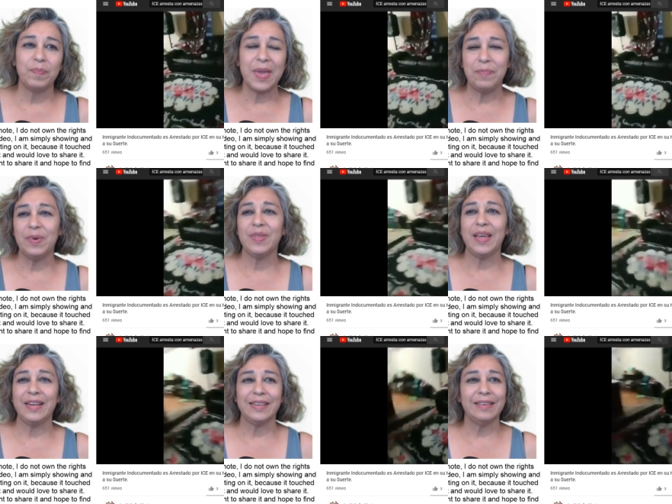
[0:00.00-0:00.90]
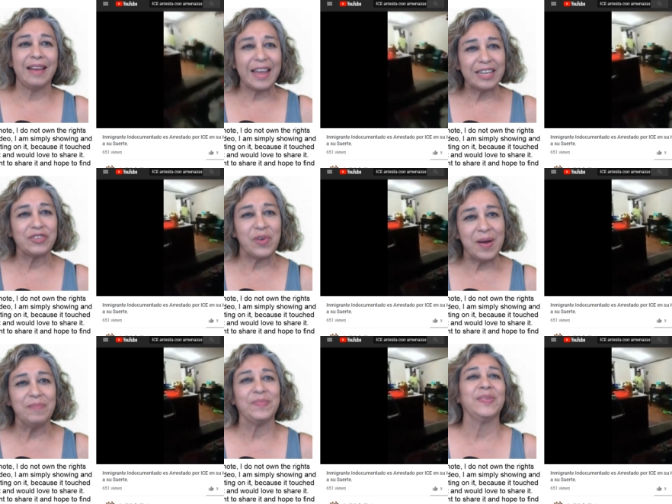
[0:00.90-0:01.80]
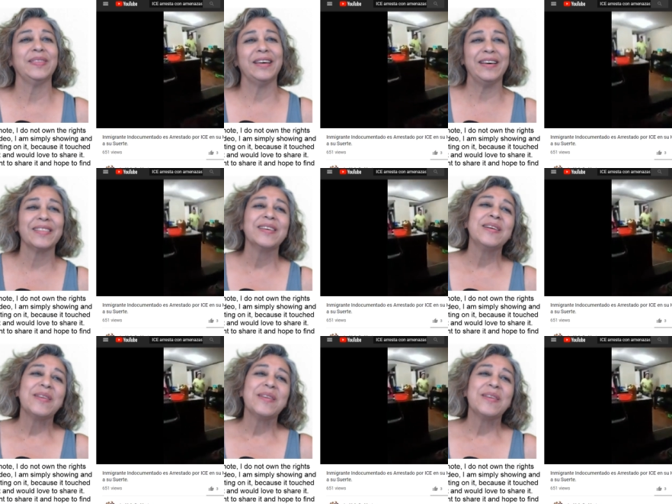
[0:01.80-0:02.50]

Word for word: people that like Trump, the,